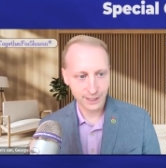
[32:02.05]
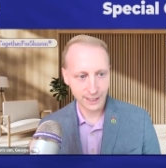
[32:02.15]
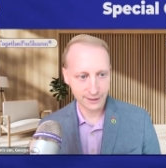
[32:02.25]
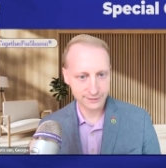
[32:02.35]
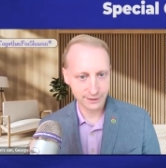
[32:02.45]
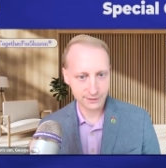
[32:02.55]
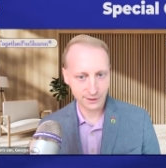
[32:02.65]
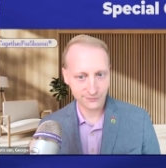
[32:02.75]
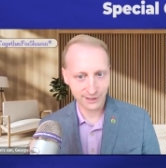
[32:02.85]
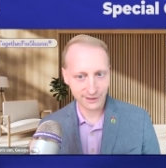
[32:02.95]
beyond us.
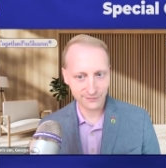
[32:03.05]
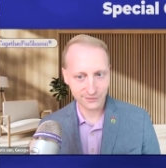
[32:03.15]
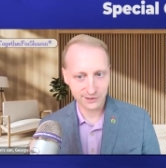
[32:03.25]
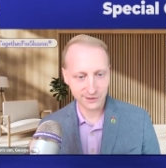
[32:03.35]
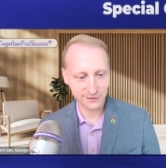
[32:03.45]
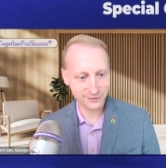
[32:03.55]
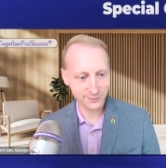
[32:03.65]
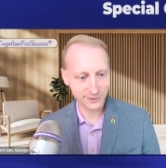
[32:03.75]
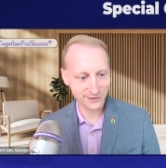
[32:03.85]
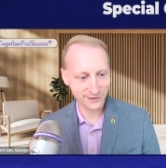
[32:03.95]
I'd rather have a cure
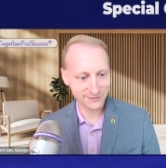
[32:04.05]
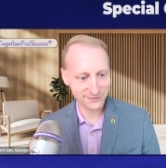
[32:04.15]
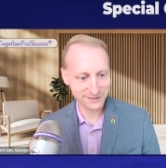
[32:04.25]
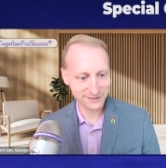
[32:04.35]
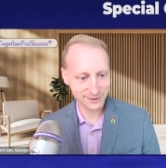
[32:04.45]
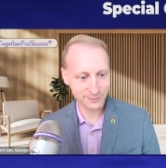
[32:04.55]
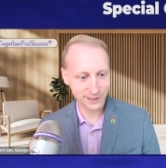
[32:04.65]
tomorrow, obviously.